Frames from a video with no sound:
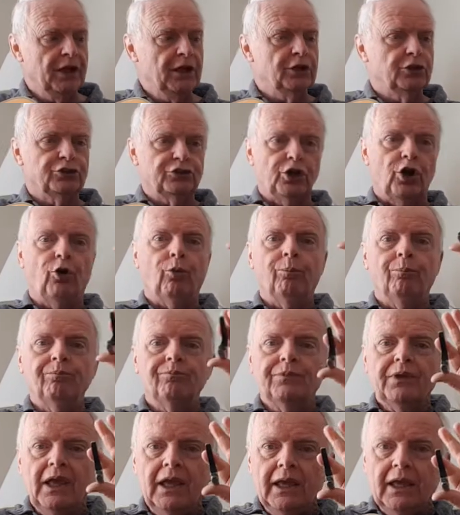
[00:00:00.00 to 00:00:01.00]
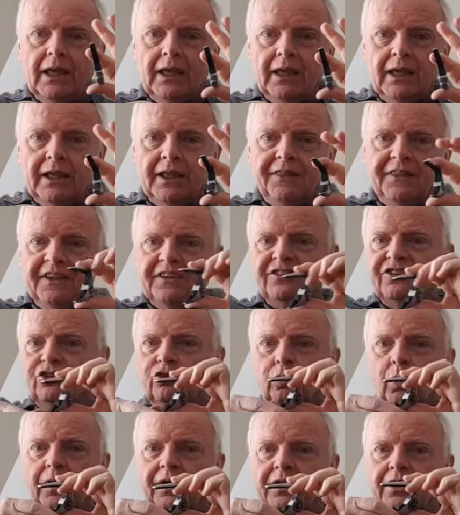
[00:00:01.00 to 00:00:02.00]
So, this is
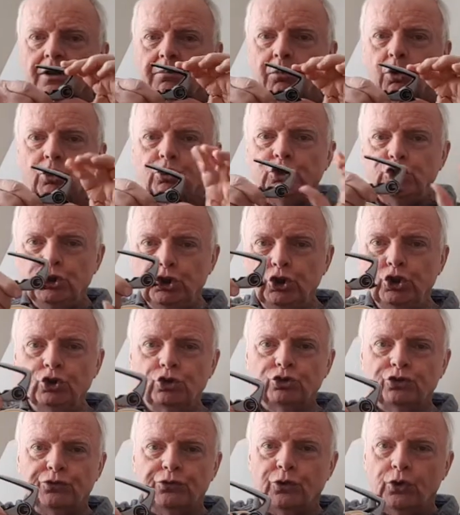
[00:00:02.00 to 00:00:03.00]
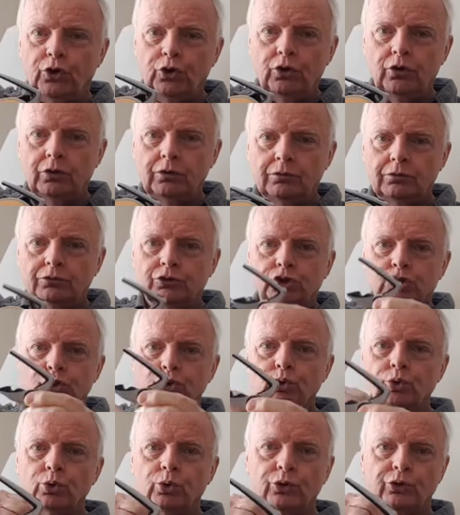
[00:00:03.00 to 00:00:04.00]
one of the most useful
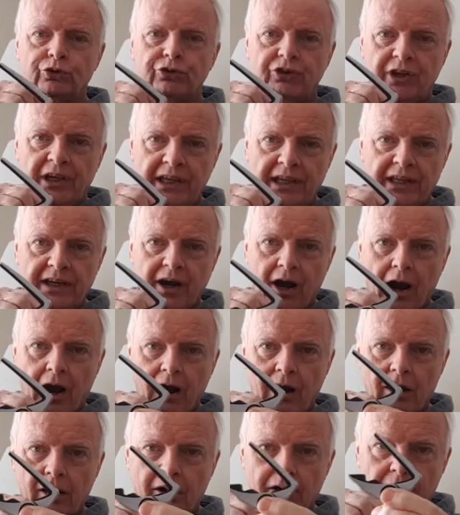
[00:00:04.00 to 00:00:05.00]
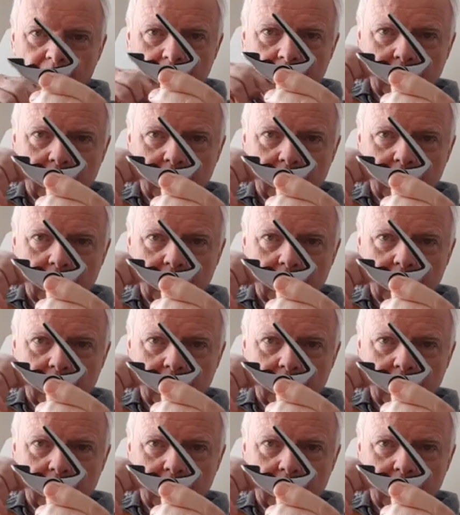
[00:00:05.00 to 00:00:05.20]
tools in our